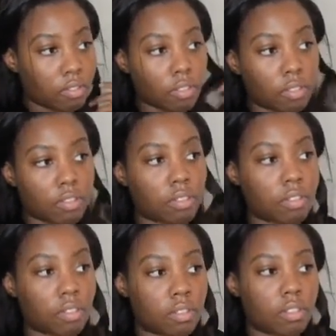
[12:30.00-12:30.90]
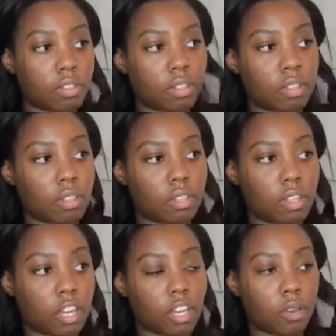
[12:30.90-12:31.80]
And then, boom, you
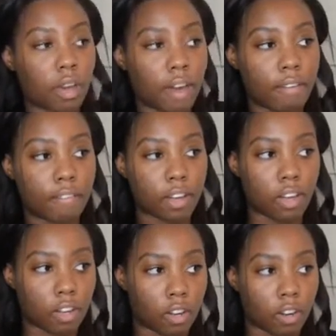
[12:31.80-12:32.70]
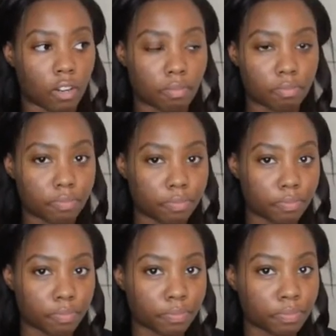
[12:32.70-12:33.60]
have a curl.
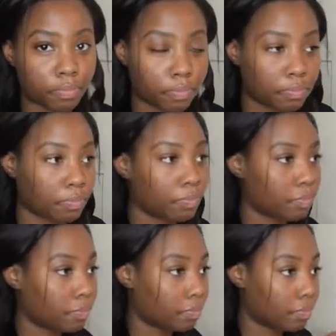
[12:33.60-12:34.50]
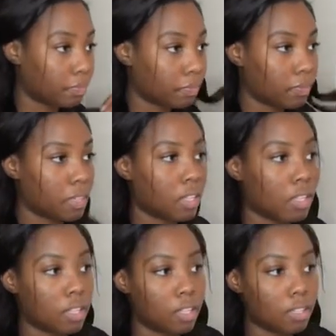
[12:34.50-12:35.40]
So that's an option in the
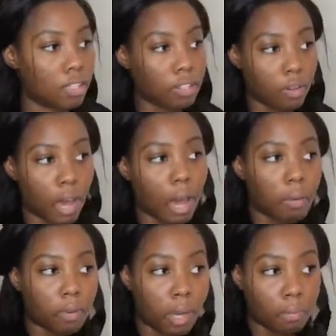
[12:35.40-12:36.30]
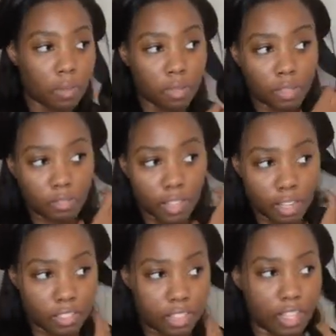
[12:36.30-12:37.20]
instant you do not have a curling
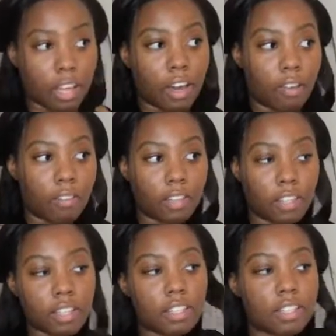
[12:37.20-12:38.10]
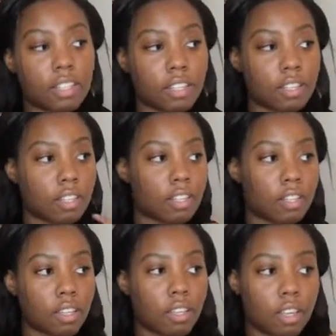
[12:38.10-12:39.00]
iron. Now I'm
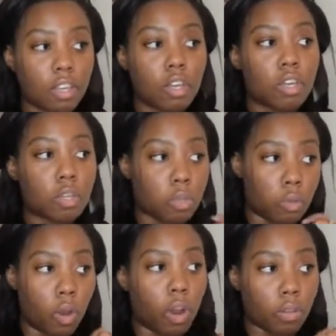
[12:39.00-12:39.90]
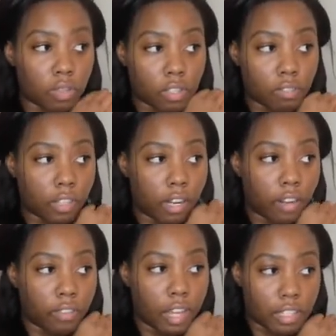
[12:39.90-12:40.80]
going to show you how to curl with
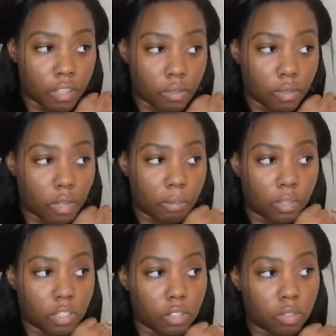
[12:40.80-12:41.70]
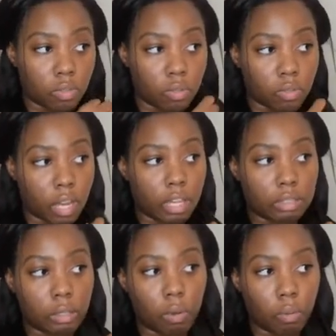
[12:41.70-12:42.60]
a curling iron in the instant you
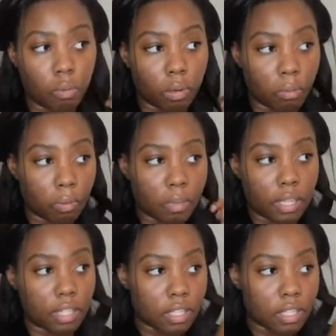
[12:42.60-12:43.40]
have a curling iron.